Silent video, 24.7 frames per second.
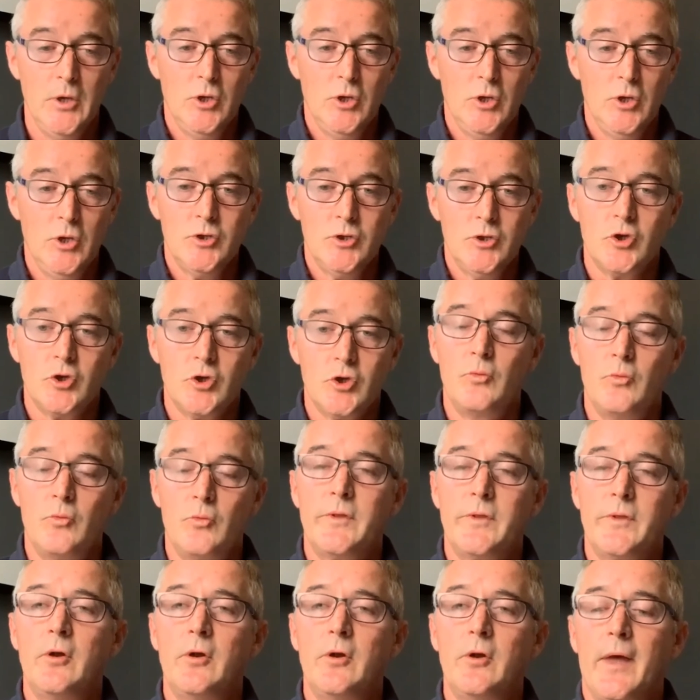So
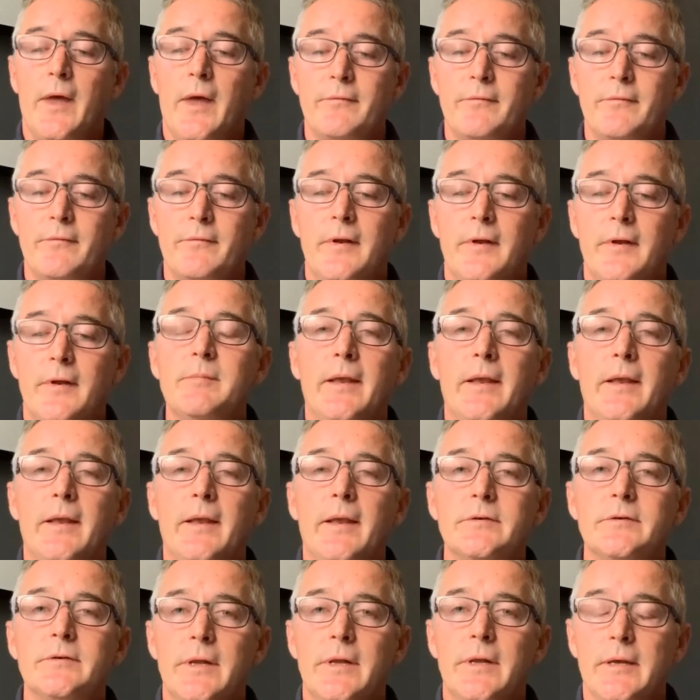within all that,
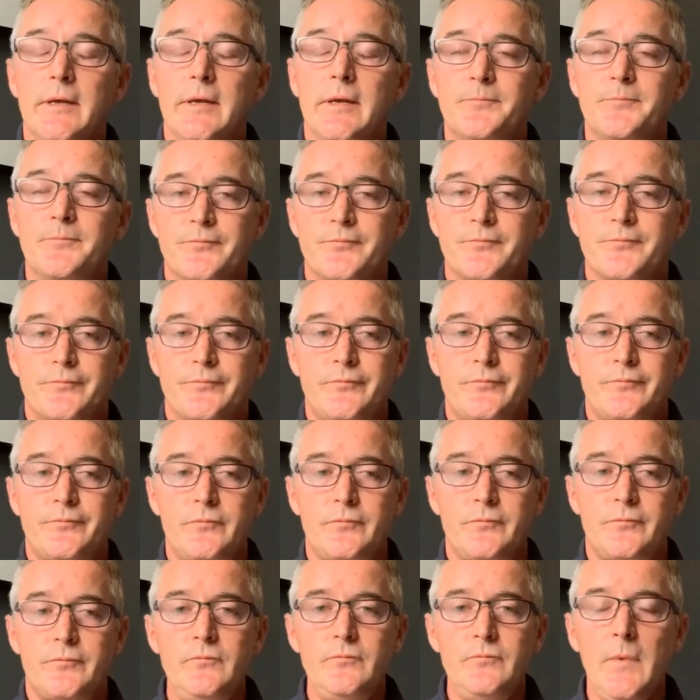fundamentally,
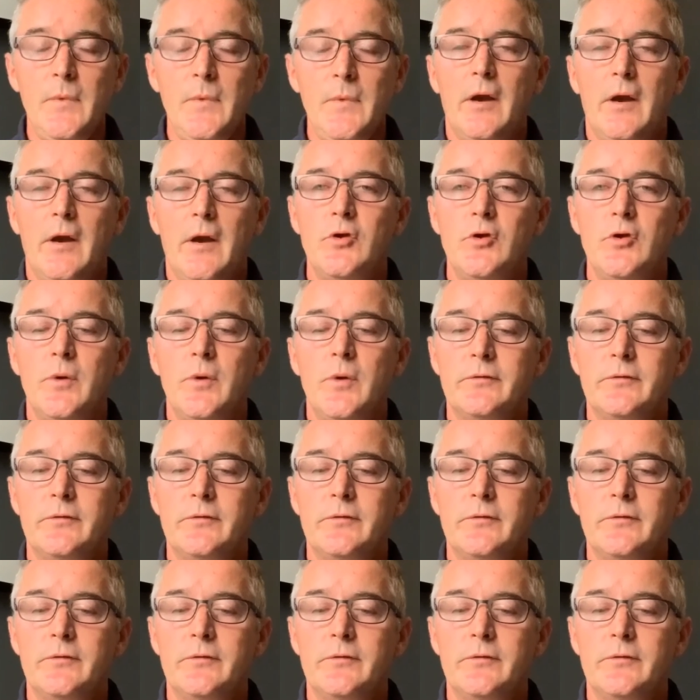our view is